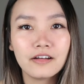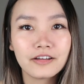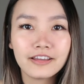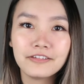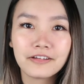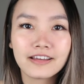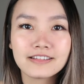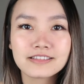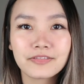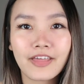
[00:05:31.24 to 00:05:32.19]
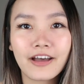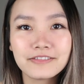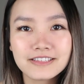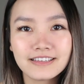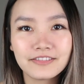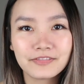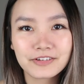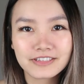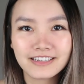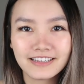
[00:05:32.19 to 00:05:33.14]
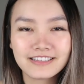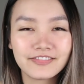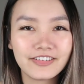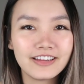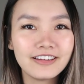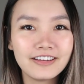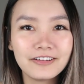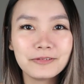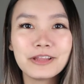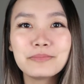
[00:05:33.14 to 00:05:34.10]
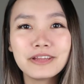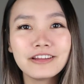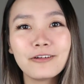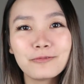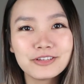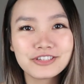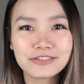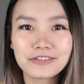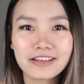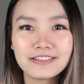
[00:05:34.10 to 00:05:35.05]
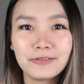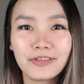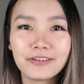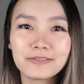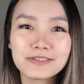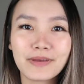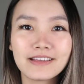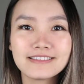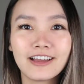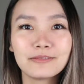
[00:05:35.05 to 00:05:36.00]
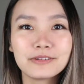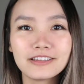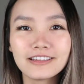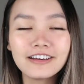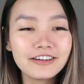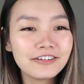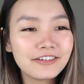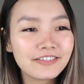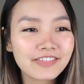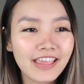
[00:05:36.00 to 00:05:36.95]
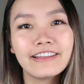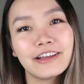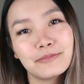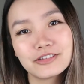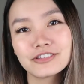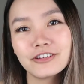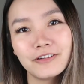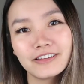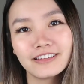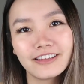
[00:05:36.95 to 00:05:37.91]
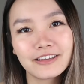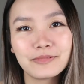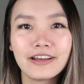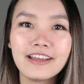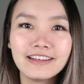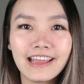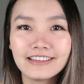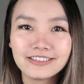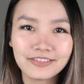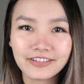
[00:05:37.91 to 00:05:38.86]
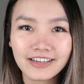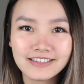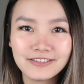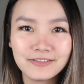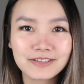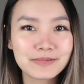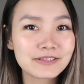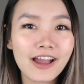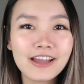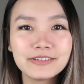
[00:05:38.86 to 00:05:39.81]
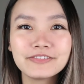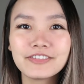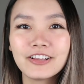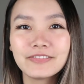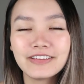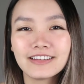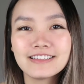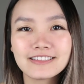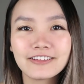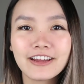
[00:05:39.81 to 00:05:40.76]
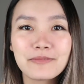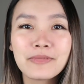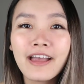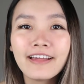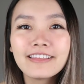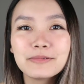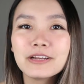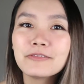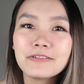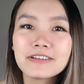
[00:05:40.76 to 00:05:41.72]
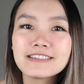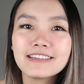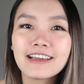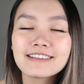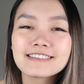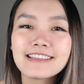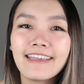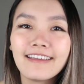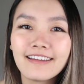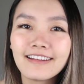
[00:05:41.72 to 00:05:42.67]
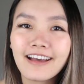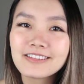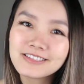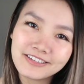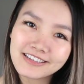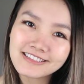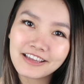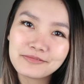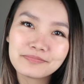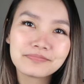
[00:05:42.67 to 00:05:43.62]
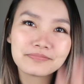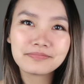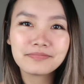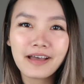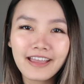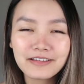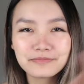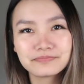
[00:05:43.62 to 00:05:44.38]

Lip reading: Okay, you guys, so that was it for today's video. Let me know which dress you think was best down below. And yeah, make sure you hit the like button and don't forget to subscribe and follow me on Instagram. Let me know what you want to see next and I'll see you next time. Bye!